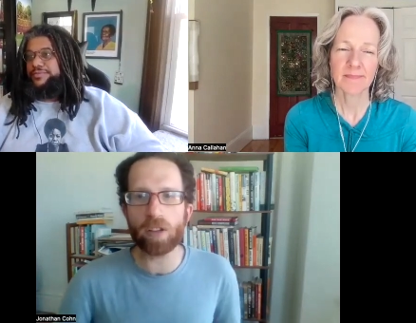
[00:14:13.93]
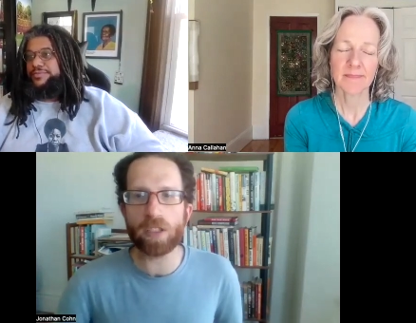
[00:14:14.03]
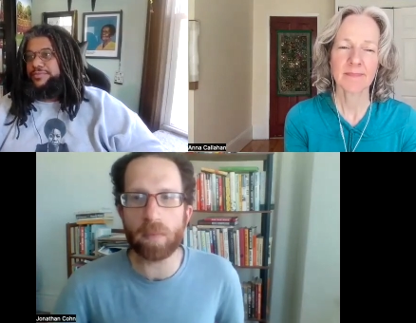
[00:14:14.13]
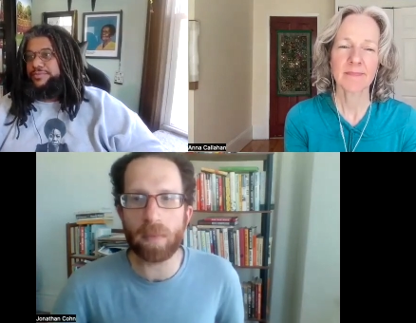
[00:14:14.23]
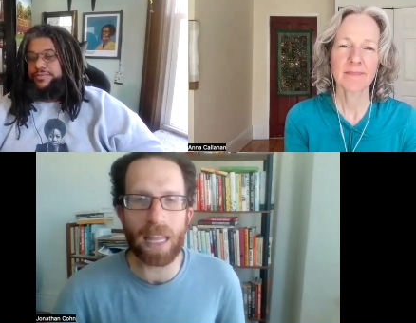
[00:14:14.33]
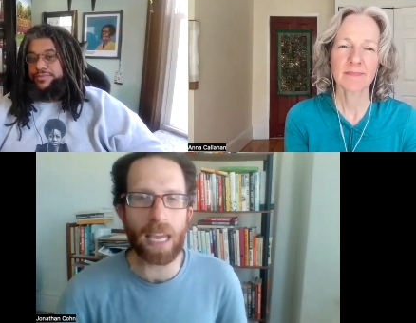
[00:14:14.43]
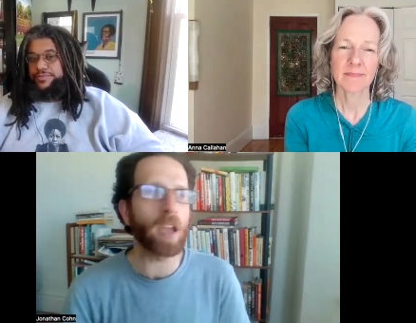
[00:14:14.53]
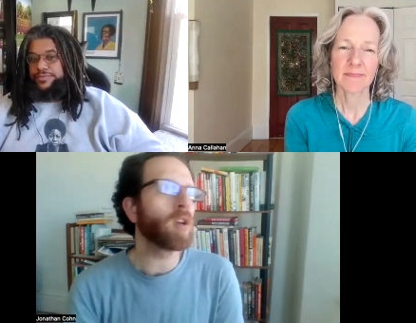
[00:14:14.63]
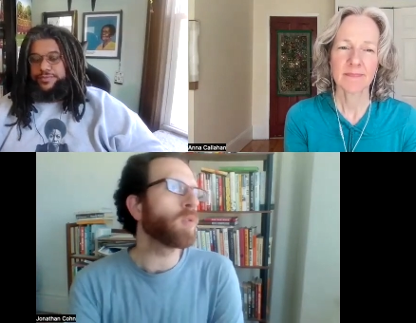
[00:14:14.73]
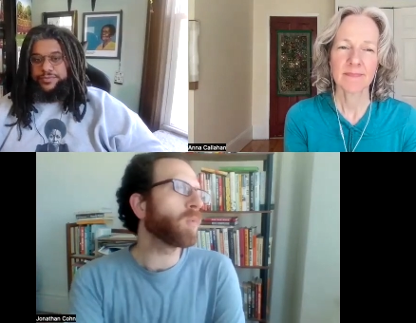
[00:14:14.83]

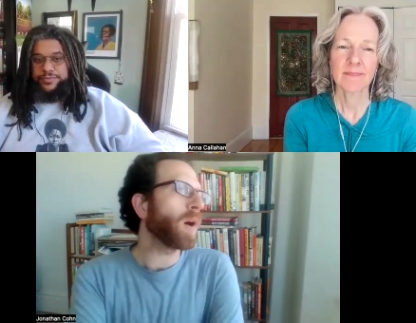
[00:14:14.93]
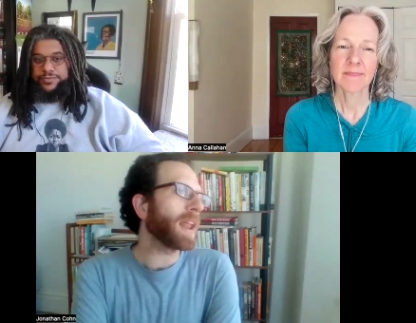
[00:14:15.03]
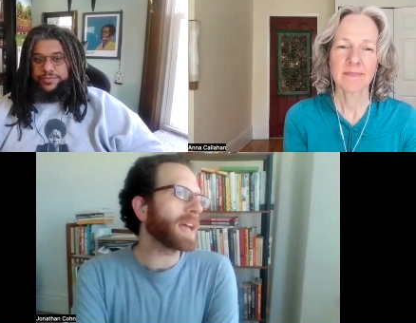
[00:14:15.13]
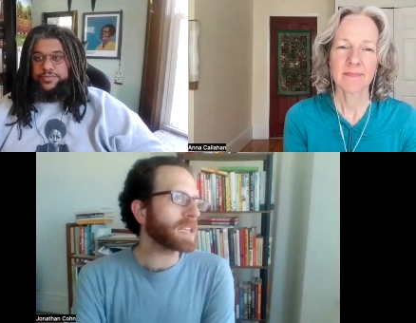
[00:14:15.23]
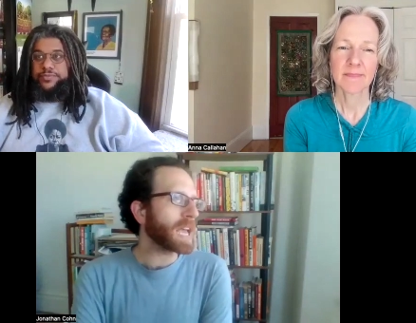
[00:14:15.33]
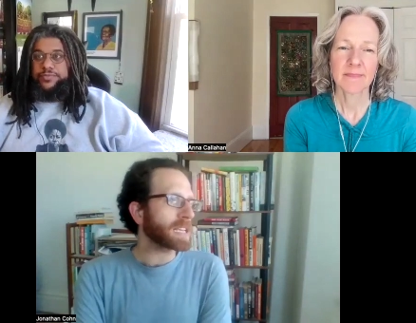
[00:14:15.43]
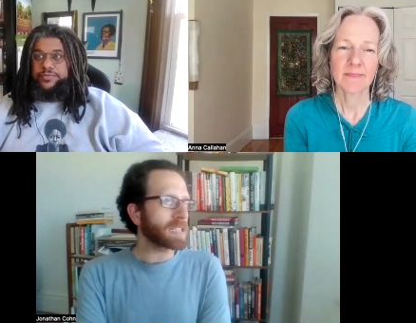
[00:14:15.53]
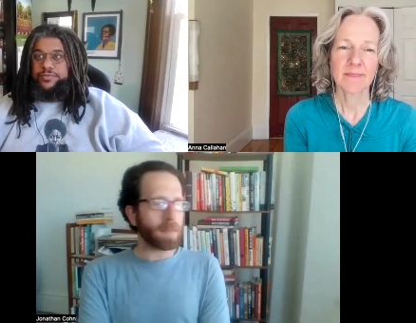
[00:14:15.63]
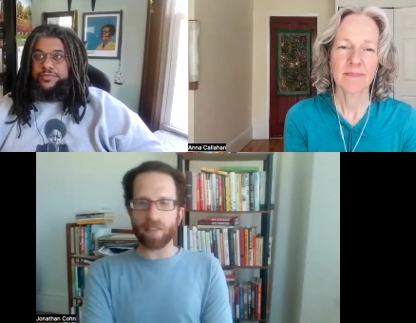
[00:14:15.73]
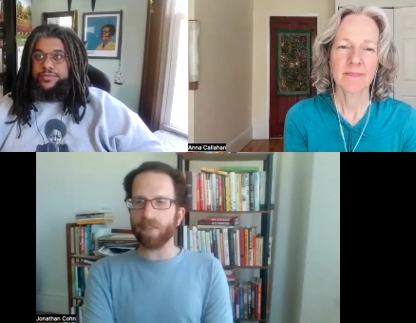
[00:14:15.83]
Speaker 1: ultimately what as,
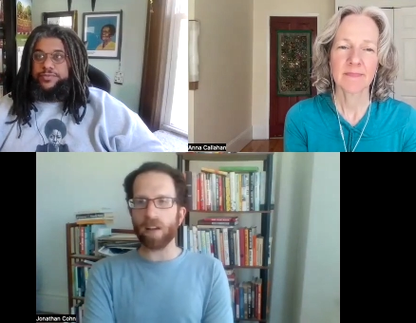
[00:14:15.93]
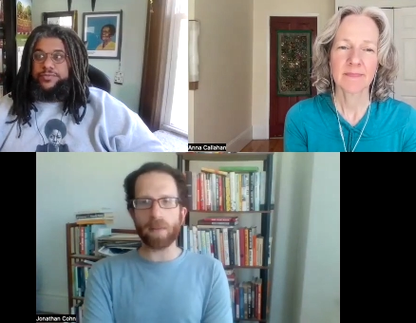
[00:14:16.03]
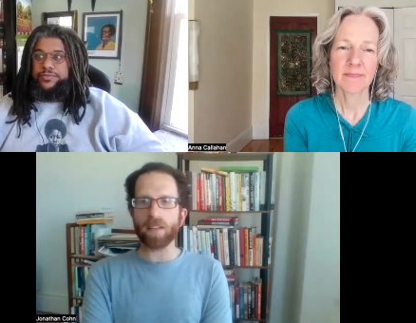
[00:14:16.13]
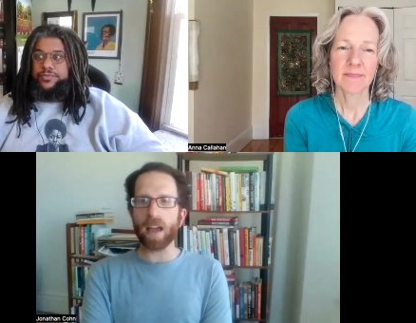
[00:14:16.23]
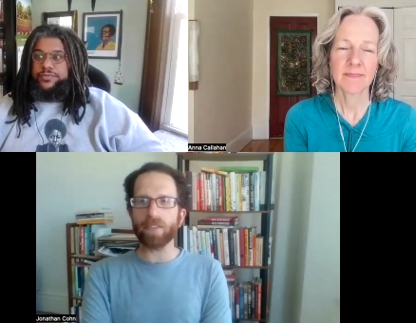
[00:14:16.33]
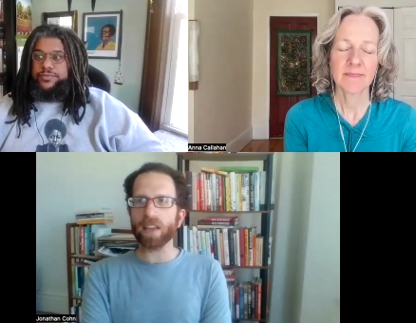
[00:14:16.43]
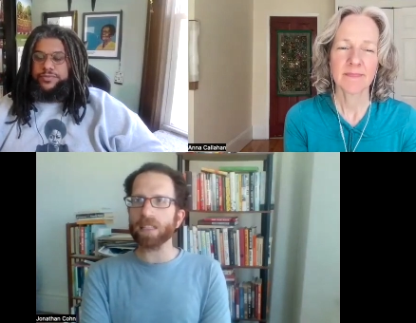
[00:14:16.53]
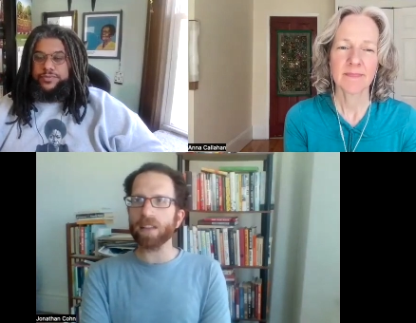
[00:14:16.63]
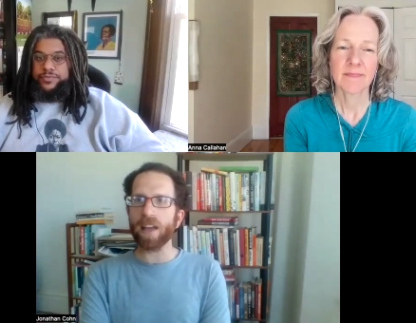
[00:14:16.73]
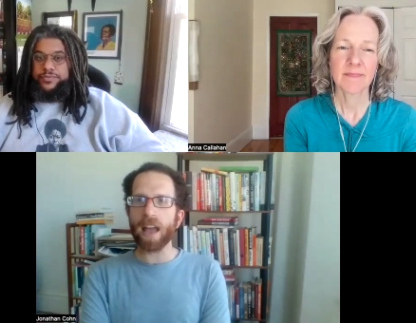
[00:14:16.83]
as some environmental
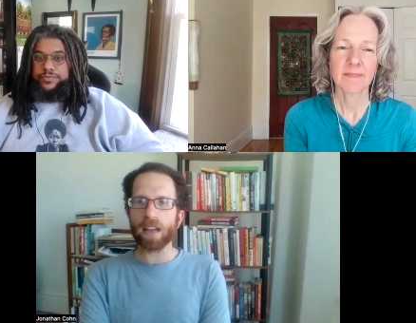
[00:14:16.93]
advocates have,